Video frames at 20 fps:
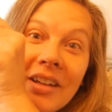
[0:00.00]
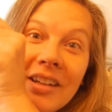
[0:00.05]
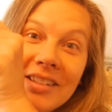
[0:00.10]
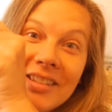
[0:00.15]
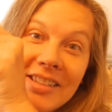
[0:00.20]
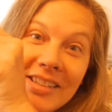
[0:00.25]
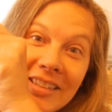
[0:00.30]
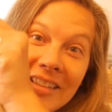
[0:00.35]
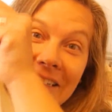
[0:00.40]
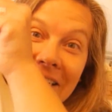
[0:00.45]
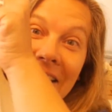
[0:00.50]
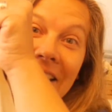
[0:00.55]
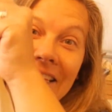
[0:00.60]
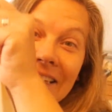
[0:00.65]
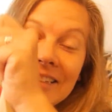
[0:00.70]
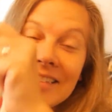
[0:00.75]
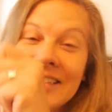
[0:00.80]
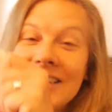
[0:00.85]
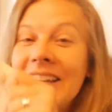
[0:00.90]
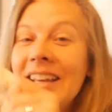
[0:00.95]
us their
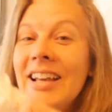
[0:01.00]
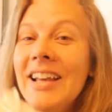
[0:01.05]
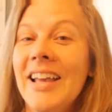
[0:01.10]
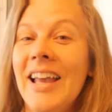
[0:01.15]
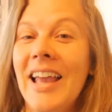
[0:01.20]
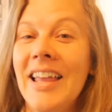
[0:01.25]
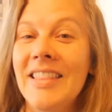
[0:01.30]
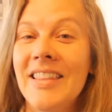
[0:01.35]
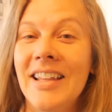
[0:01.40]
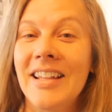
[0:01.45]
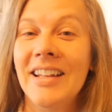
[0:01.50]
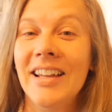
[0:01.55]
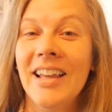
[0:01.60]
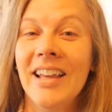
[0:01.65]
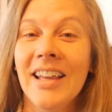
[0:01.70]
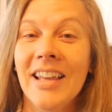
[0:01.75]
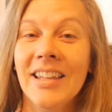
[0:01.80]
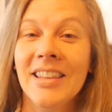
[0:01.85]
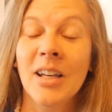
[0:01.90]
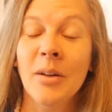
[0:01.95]
kits, and then
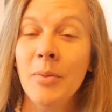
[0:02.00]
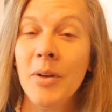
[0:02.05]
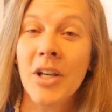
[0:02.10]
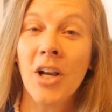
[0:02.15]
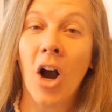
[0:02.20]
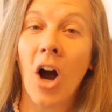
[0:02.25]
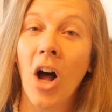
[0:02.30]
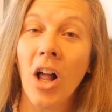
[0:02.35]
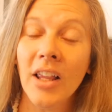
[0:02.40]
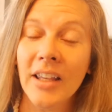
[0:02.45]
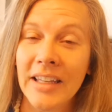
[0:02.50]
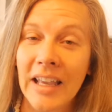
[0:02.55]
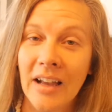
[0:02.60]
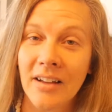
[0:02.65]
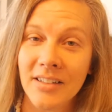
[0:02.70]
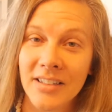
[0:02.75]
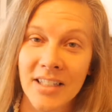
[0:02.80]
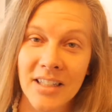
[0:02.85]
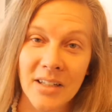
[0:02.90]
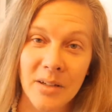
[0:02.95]
they'll be calling
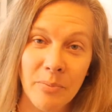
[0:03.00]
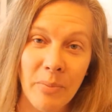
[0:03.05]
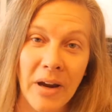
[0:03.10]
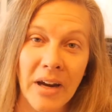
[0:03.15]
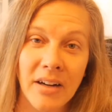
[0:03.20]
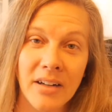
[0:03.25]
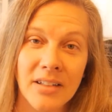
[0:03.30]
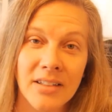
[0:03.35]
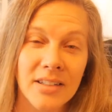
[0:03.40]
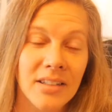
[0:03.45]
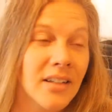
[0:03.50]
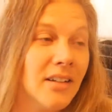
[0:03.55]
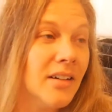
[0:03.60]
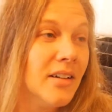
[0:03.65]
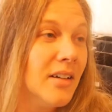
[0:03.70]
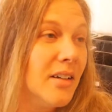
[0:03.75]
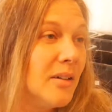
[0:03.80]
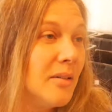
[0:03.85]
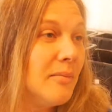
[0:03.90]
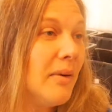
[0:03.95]
out to their parents,
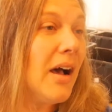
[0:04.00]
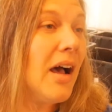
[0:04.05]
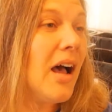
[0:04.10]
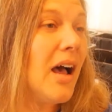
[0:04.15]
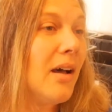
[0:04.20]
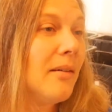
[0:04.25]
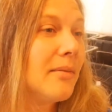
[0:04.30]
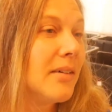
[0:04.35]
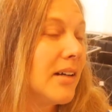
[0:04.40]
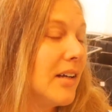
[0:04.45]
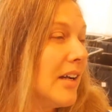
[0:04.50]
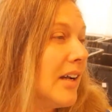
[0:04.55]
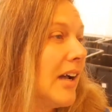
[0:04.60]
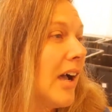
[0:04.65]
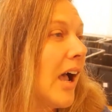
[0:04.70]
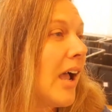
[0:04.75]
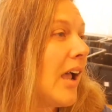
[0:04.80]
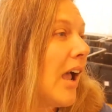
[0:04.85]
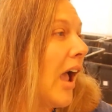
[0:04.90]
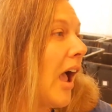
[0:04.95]
"Mom,
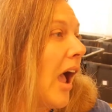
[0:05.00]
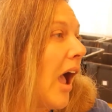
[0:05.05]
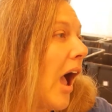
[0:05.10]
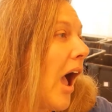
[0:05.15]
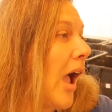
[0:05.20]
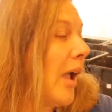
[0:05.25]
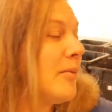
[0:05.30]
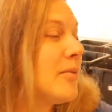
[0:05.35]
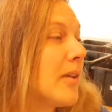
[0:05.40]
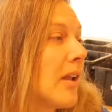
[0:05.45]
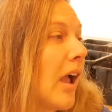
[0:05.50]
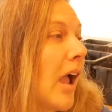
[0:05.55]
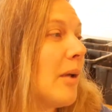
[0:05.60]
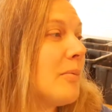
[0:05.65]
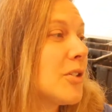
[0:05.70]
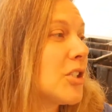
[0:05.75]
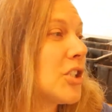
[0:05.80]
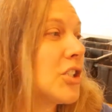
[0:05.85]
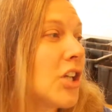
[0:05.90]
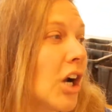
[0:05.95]
I'm
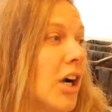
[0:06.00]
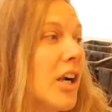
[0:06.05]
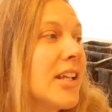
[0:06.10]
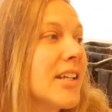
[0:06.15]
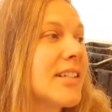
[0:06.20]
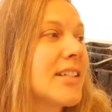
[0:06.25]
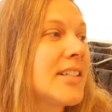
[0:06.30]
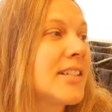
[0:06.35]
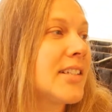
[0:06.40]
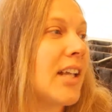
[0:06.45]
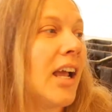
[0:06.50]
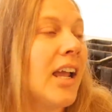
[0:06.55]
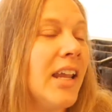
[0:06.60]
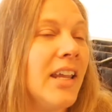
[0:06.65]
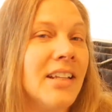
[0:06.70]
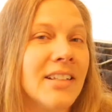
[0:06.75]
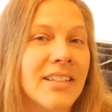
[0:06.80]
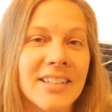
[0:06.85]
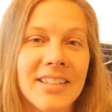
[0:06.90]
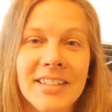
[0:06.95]
starting
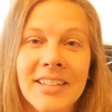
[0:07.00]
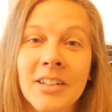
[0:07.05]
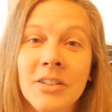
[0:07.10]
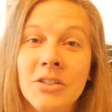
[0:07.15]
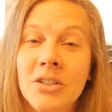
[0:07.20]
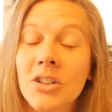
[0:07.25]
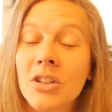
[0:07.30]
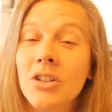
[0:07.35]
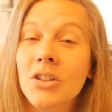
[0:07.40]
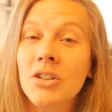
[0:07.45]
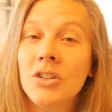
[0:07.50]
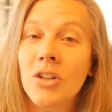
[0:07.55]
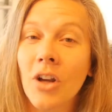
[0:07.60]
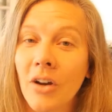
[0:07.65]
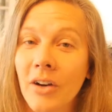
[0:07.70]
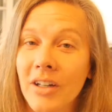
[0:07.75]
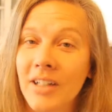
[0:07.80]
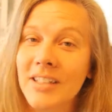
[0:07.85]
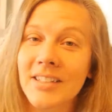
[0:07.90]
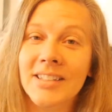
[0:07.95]
science." They're just so
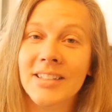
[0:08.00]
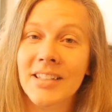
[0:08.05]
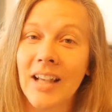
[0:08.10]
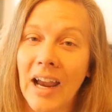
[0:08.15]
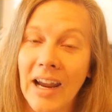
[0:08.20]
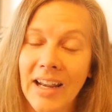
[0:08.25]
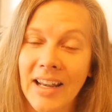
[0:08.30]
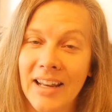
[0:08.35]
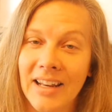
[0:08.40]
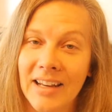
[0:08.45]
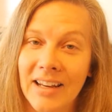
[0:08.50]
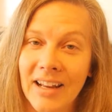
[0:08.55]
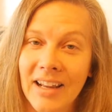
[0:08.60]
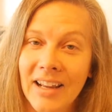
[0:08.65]
excited.